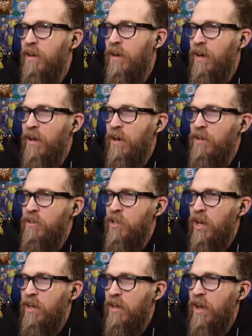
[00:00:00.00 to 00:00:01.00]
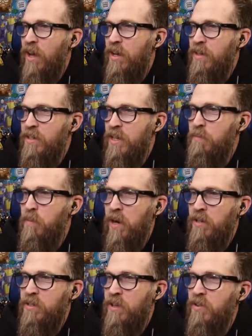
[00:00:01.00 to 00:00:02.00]
uh, JKD
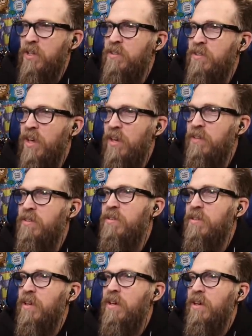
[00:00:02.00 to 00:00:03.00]
Buck 76,